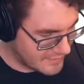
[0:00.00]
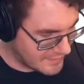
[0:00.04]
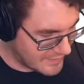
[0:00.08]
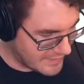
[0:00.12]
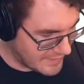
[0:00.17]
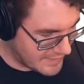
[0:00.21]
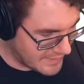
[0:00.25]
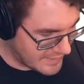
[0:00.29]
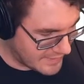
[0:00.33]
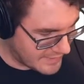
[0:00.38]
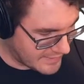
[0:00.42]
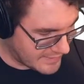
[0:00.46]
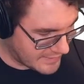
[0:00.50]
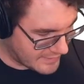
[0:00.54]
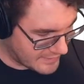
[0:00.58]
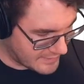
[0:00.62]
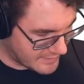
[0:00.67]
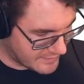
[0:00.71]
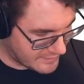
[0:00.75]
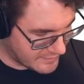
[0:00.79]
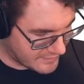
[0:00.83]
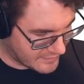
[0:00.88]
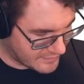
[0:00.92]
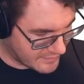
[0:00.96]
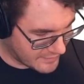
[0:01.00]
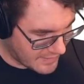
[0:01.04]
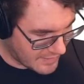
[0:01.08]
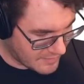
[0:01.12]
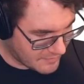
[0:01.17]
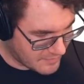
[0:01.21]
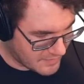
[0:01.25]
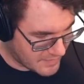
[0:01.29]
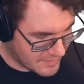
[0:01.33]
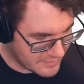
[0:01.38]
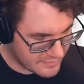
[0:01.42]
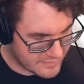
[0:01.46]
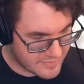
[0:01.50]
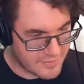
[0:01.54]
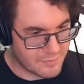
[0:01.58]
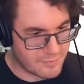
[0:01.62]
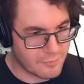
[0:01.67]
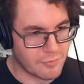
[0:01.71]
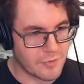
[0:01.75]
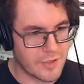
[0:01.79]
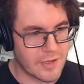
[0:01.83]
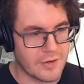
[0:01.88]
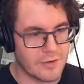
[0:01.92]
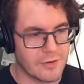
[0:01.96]
and I want to
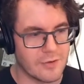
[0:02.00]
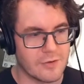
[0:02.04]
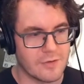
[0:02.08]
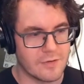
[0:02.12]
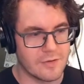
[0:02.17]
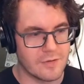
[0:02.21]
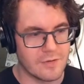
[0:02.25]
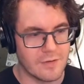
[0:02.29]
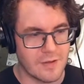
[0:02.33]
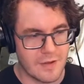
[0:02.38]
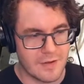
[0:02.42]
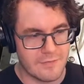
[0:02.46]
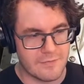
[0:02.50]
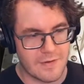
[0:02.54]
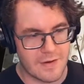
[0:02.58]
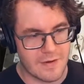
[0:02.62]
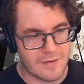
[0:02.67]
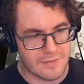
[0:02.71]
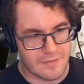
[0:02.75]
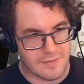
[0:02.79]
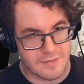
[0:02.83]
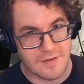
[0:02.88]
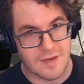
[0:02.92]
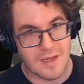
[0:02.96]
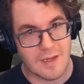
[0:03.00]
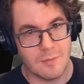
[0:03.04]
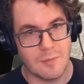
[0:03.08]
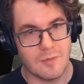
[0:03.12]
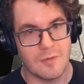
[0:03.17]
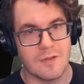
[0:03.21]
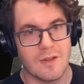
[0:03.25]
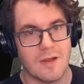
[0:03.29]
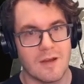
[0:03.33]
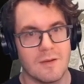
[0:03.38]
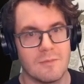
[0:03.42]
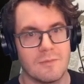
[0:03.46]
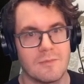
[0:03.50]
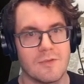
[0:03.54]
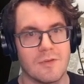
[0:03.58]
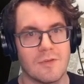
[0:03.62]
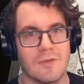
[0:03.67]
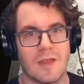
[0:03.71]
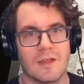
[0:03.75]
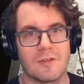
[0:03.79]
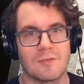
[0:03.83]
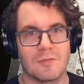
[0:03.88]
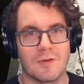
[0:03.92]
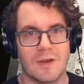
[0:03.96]
bring her to life on the tabletop. So
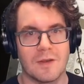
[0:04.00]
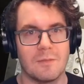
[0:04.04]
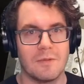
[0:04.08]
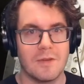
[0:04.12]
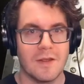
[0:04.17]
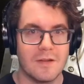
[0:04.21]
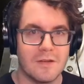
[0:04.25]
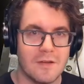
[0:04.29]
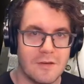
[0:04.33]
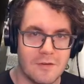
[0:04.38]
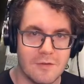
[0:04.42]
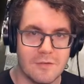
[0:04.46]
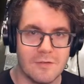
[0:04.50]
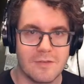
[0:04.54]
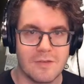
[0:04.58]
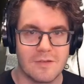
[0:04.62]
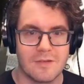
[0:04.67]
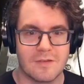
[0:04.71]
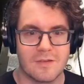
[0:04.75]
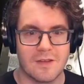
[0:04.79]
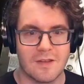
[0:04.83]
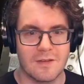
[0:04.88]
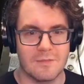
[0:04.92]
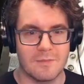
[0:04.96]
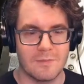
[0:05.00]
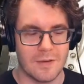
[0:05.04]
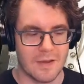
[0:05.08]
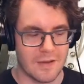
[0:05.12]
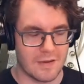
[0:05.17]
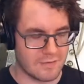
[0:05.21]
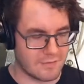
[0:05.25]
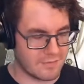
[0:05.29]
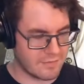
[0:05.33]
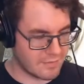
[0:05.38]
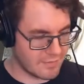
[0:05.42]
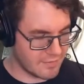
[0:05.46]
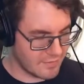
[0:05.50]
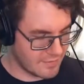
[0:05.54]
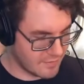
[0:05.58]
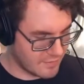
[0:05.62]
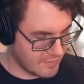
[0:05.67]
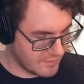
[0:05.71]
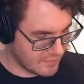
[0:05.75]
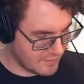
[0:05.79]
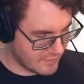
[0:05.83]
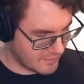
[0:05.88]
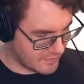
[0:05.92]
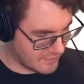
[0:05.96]
that's what I plan to do with this kit bash,
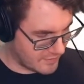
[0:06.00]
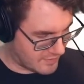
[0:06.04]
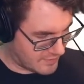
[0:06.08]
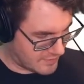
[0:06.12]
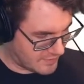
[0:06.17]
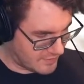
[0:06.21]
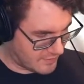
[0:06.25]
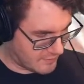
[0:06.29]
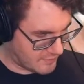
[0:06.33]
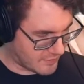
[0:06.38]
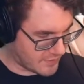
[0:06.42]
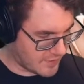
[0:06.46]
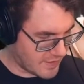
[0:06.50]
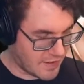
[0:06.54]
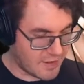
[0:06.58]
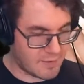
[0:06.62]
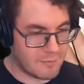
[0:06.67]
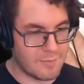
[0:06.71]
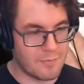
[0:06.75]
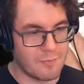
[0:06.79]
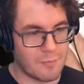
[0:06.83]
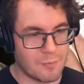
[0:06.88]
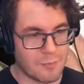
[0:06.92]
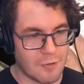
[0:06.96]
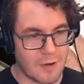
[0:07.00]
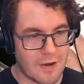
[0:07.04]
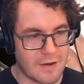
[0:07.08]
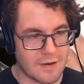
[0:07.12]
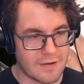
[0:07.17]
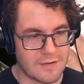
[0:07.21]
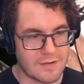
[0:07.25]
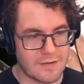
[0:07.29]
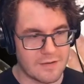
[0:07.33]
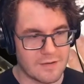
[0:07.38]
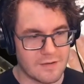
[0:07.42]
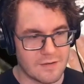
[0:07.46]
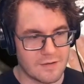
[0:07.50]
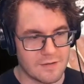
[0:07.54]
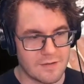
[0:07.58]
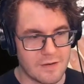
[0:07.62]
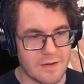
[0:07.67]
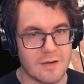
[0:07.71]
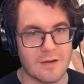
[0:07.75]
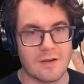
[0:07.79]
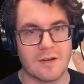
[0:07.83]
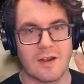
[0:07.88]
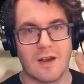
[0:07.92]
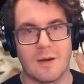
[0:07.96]
with the help of Brock here
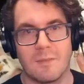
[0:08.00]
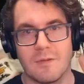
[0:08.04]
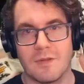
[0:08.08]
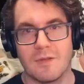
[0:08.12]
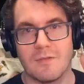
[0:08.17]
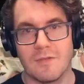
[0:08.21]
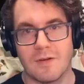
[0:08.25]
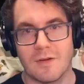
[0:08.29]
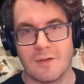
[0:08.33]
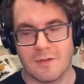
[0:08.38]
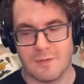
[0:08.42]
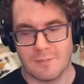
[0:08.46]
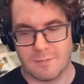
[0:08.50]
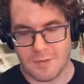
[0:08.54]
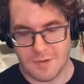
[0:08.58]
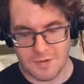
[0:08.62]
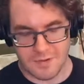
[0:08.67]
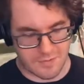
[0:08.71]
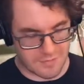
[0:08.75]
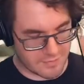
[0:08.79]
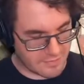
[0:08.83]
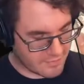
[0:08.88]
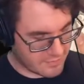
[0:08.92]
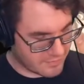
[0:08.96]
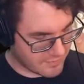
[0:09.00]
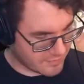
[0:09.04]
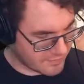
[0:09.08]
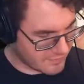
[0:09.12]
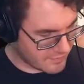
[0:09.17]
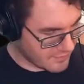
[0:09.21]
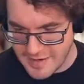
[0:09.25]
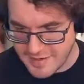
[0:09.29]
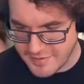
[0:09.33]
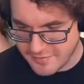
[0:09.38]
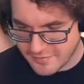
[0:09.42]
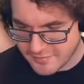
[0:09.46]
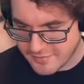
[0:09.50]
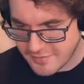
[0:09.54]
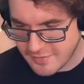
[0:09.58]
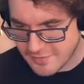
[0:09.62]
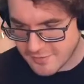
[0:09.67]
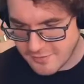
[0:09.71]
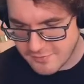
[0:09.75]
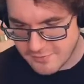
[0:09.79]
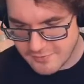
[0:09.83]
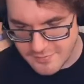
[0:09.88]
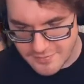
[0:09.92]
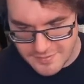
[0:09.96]
and a couple of other parts. Actually
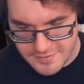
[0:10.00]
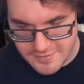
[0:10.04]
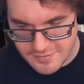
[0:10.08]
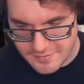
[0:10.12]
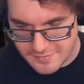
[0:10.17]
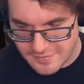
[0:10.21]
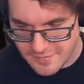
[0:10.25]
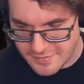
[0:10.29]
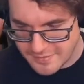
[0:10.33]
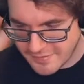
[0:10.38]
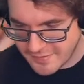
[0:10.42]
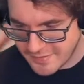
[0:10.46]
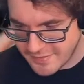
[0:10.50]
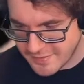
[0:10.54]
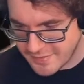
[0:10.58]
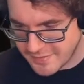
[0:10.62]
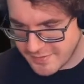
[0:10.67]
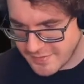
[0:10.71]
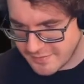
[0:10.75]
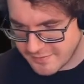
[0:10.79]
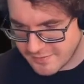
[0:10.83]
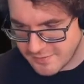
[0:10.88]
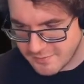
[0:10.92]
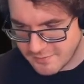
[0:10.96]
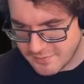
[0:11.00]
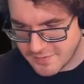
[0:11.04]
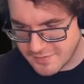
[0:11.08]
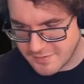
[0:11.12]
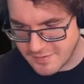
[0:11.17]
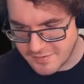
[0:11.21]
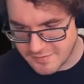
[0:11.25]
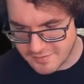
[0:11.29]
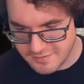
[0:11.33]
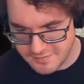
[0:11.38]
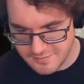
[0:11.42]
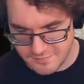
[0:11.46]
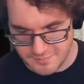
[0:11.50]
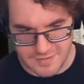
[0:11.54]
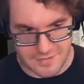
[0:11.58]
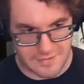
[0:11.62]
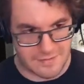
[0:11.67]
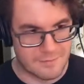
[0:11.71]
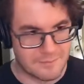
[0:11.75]
over here, I got something next to me.